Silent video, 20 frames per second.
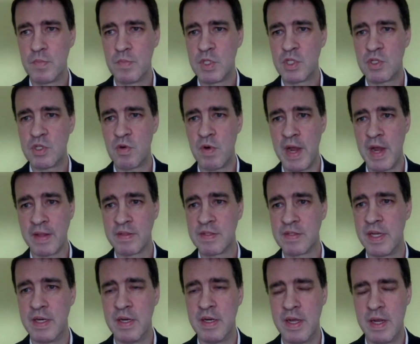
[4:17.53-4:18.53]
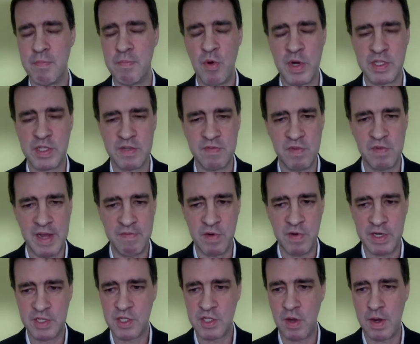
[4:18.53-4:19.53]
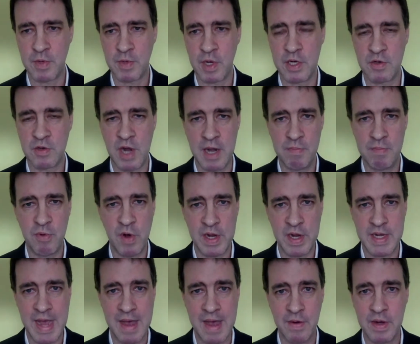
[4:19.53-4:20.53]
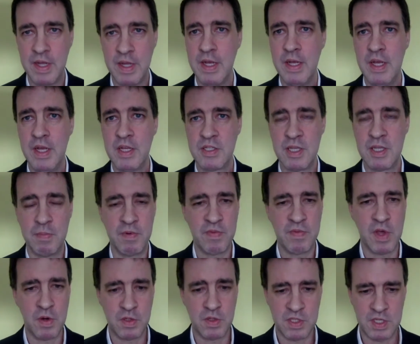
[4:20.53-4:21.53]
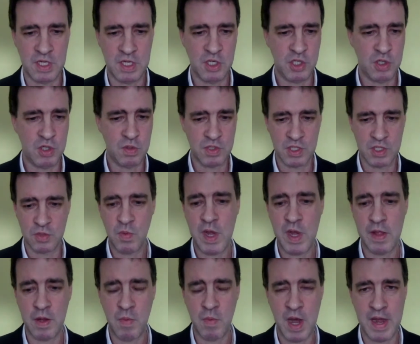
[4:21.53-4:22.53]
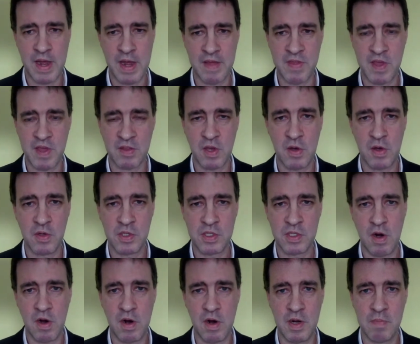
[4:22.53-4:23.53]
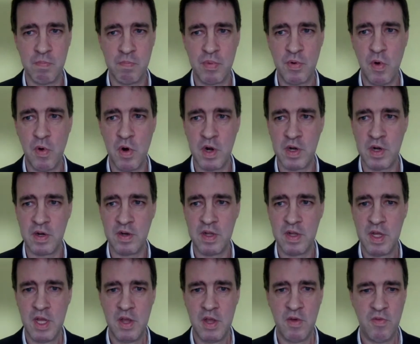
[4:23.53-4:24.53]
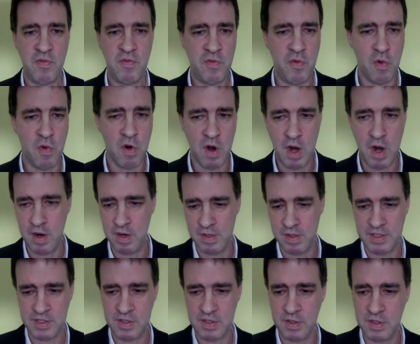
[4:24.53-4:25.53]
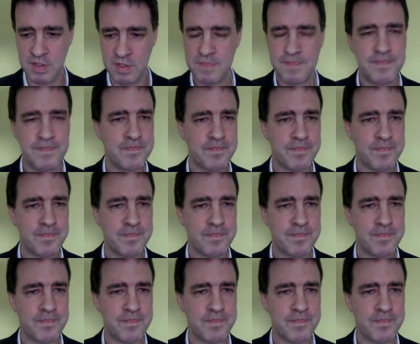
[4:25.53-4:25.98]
strengths and points of leverage. So I'm going to try to point out some of those issues as well and why I think those are important for our listeners.